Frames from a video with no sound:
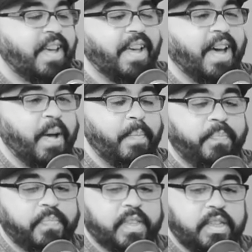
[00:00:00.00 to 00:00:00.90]
Um,
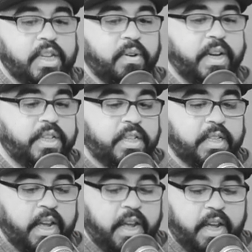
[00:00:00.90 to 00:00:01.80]
Generations
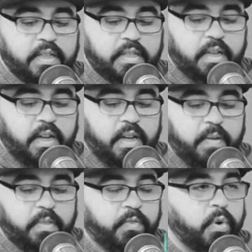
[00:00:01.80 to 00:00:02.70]
and uh,
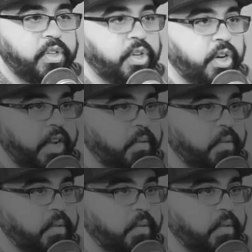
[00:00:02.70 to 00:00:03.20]
The Fourth Turning.